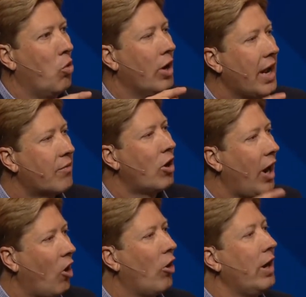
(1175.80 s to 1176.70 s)

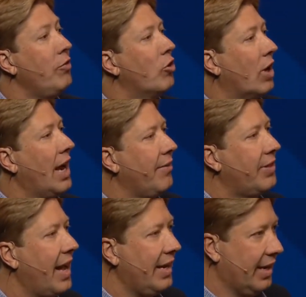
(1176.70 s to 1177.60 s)
Whatever area of your
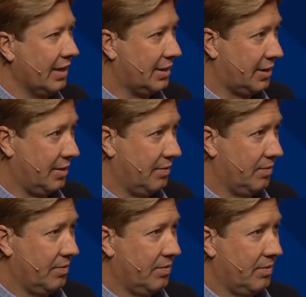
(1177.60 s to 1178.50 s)
life that is,
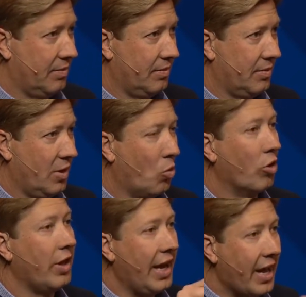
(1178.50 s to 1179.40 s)
where the